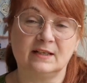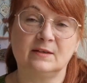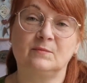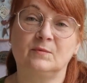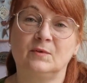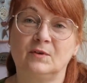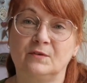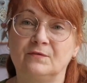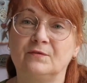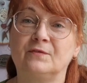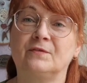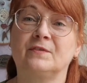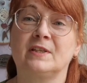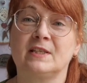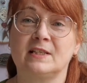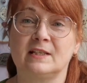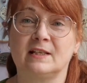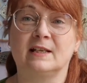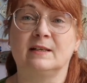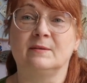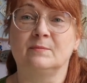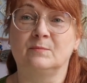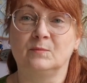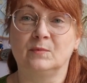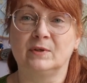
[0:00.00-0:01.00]
And
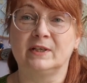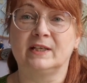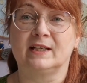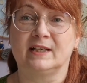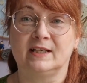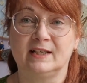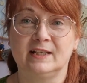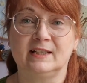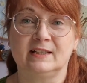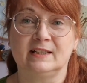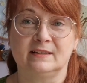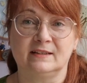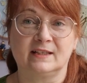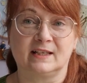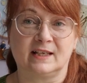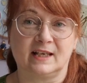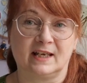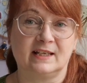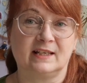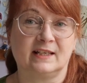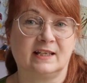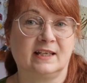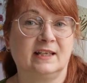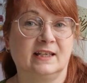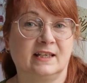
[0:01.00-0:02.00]
obviously we can eat the
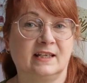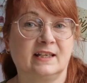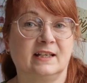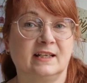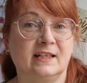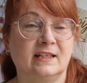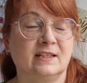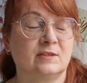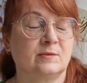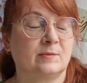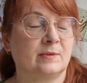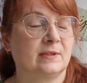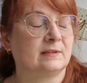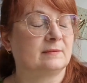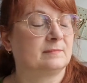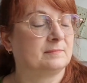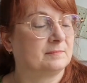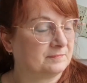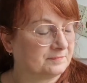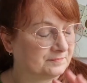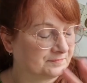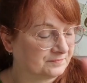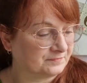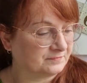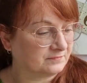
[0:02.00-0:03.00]
cake he can eat as well.
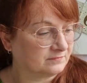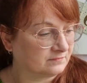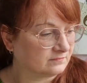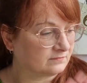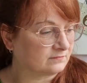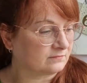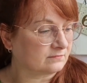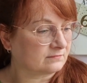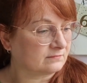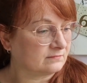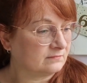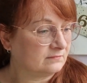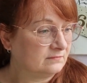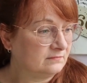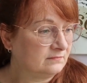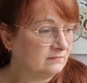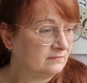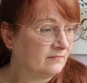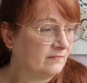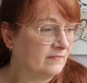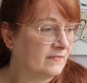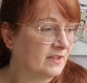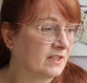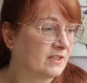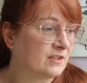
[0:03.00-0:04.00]

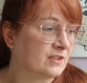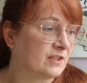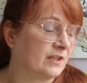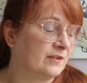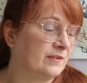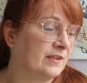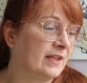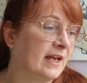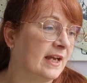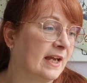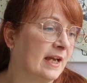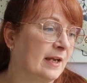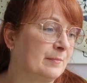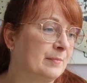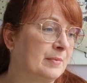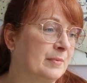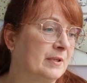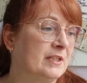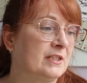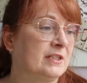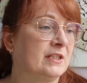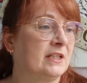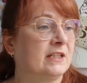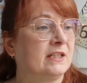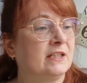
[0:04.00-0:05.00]
So that
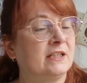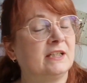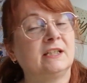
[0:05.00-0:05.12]
happened.